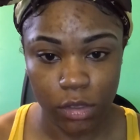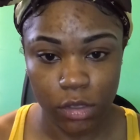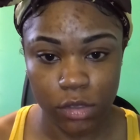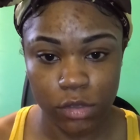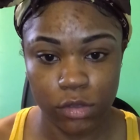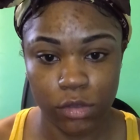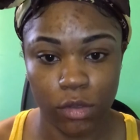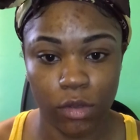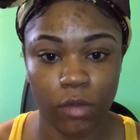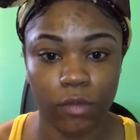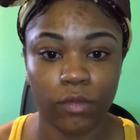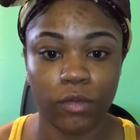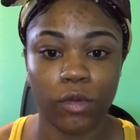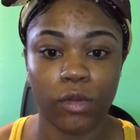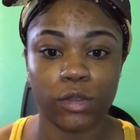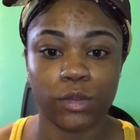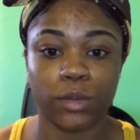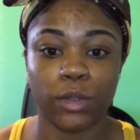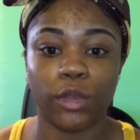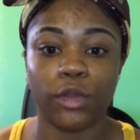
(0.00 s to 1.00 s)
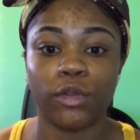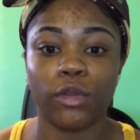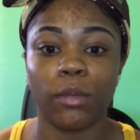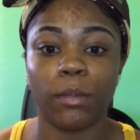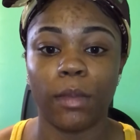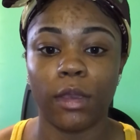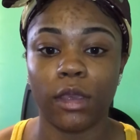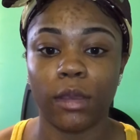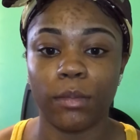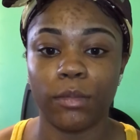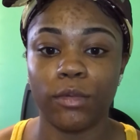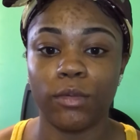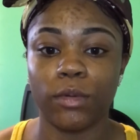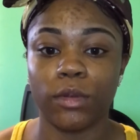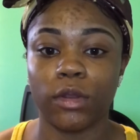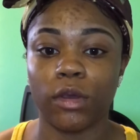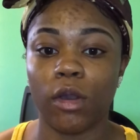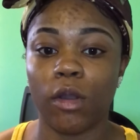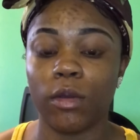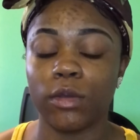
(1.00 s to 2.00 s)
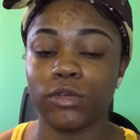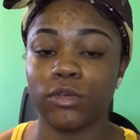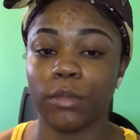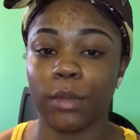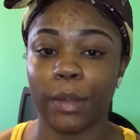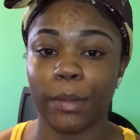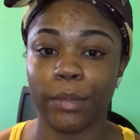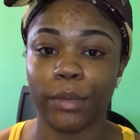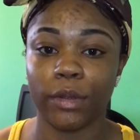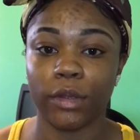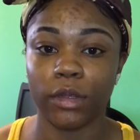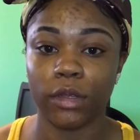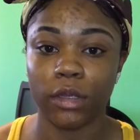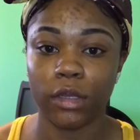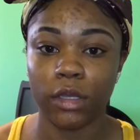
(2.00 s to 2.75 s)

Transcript: So of course when you're doing makeup you want to always remember